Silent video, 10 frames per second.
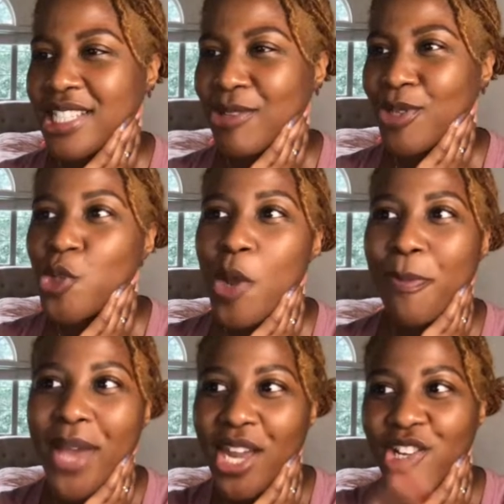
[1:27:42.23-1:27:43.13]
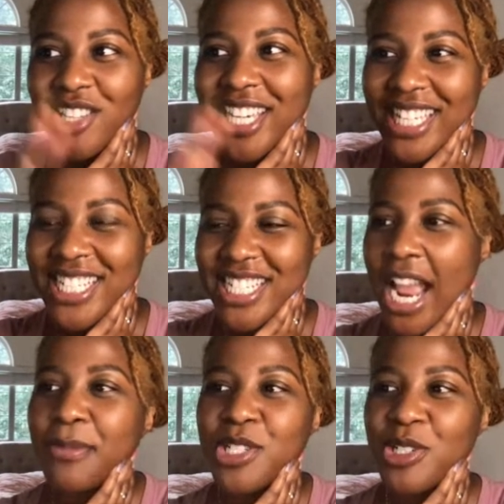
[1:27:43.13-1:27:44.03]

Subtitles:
We're doing better. Like each chapter,